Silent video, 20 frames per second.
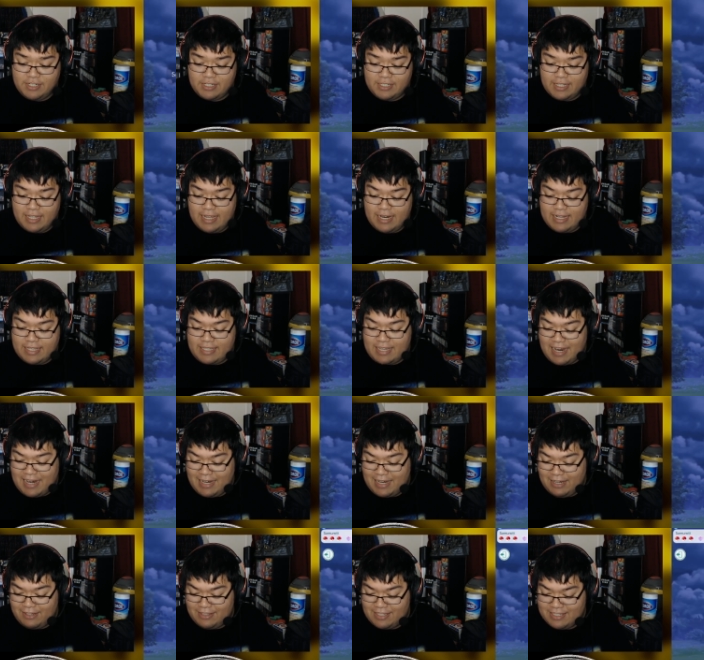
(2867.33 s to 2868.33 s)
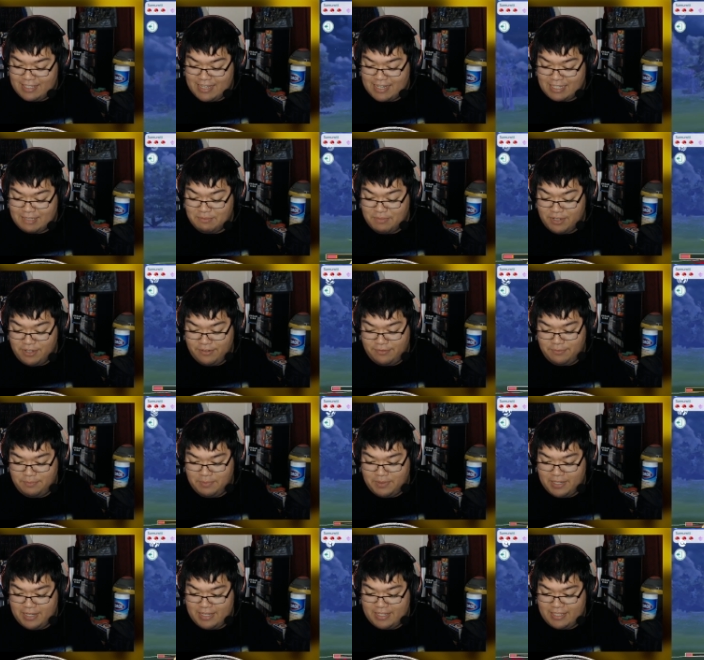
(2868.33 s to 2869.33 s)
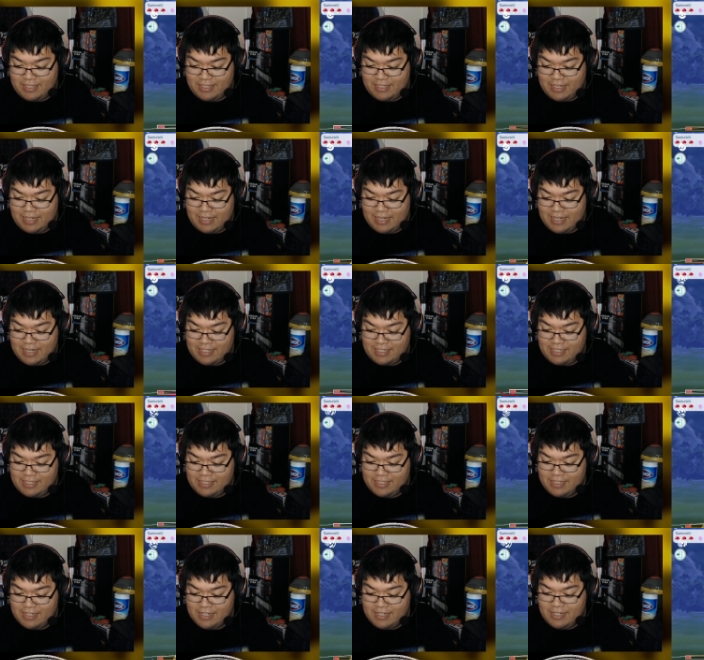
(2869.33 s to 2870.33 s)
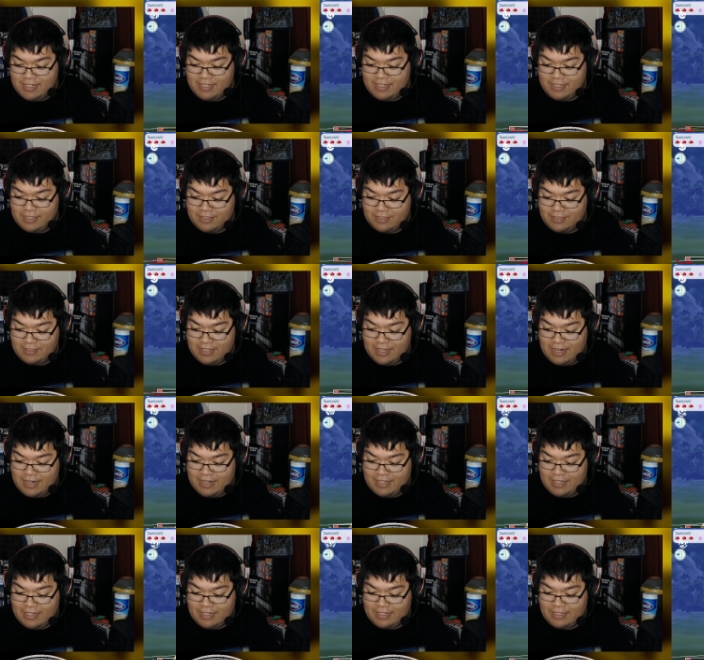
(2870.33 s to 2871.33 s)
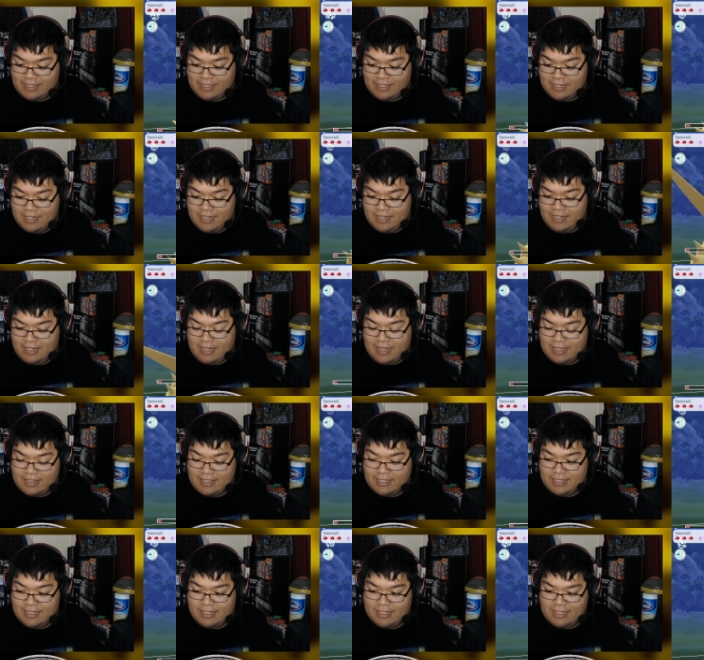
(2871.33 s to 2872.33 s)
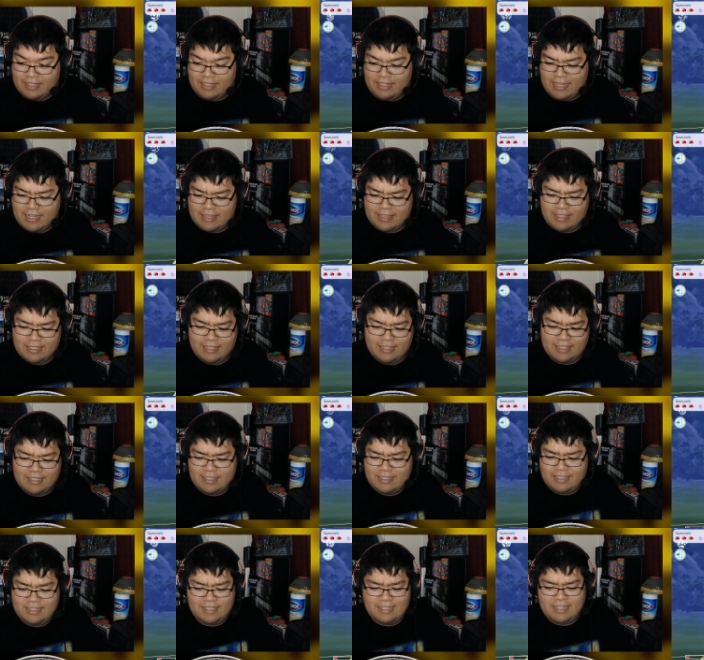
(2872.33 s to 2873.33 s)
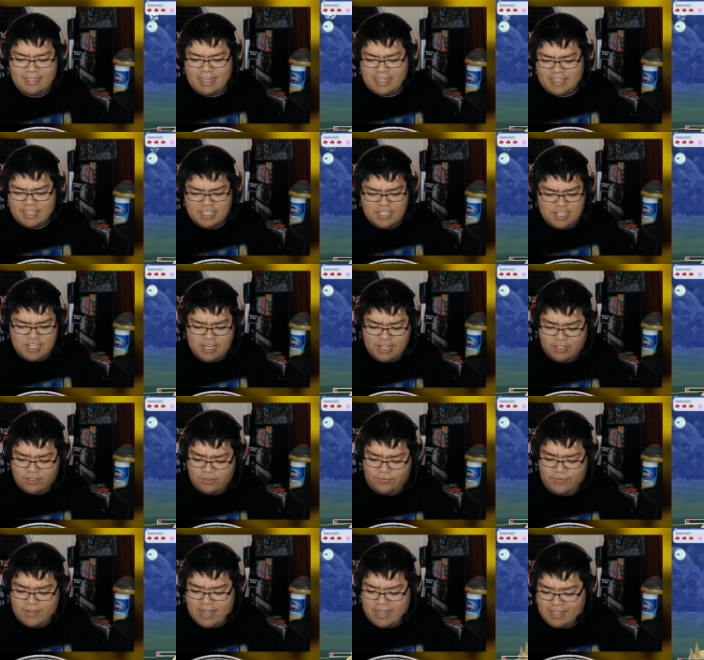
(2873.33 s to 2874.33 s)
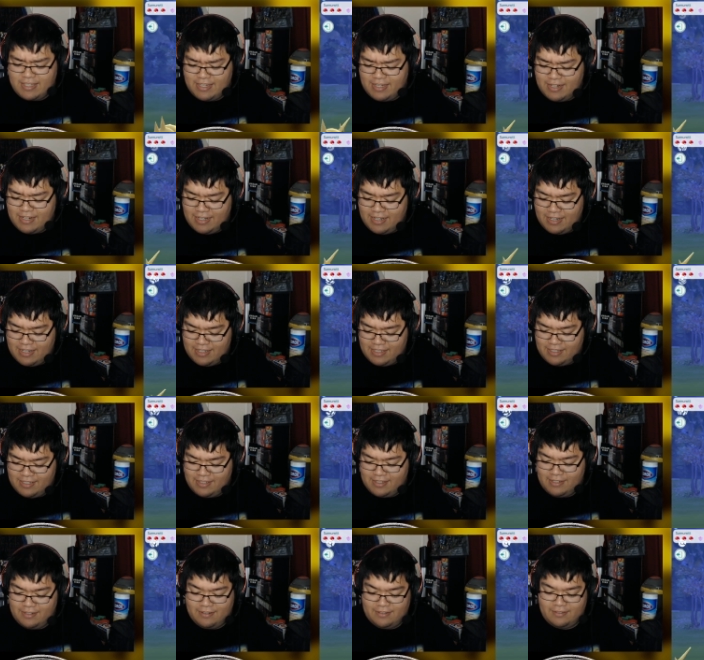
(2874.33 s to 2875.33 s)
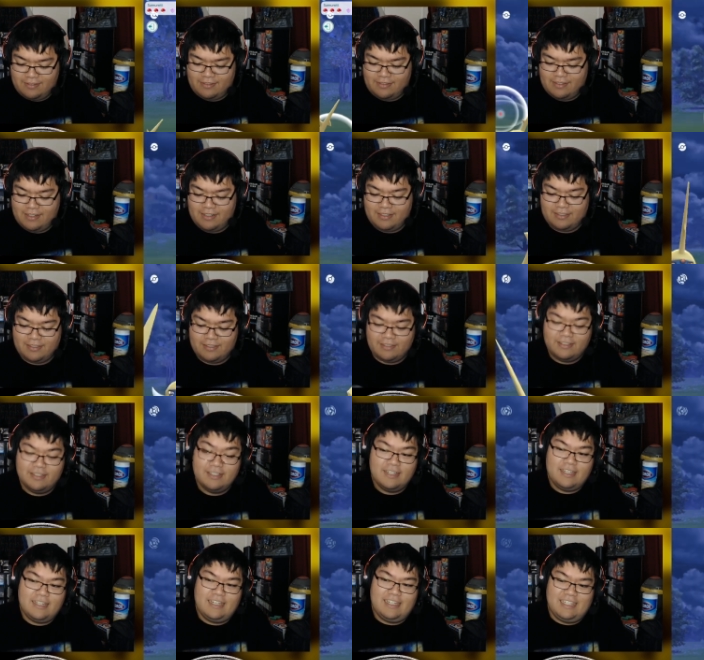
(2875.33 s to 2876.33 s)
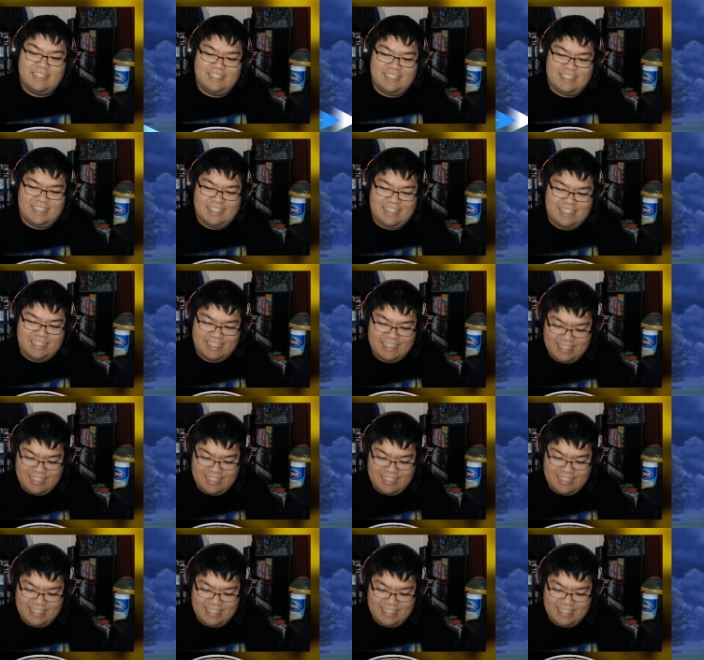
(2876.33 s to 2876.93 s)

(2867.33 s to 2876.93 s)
let it tank out this next move, but I guess you know, let it let, get the get the get the shield flex in. I guess I don't. I don't know.